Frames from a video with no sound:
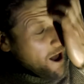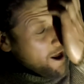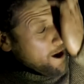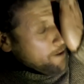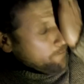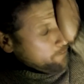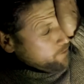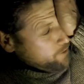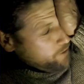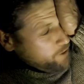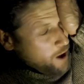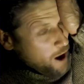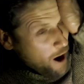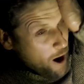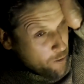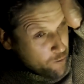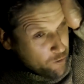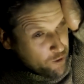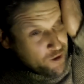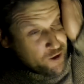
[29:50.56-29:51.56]
happened
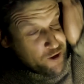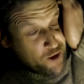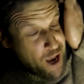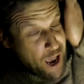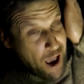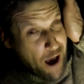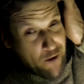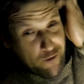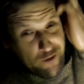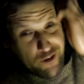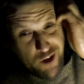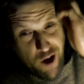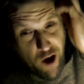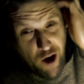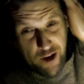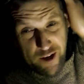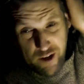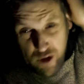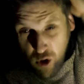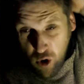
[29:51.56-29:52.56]
there was the
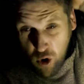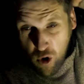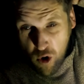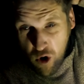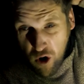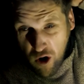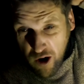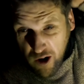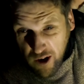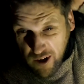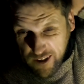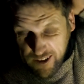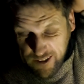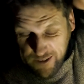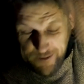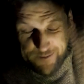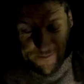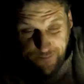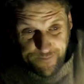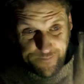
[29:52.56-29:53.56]
outside door had
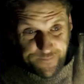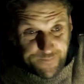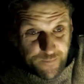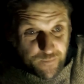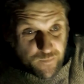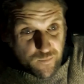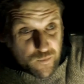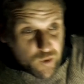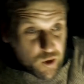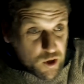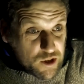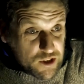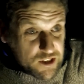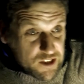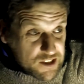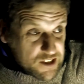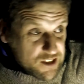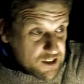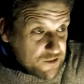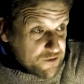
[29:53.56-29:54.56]
worked
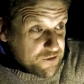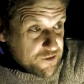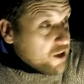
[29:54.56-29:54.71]
itself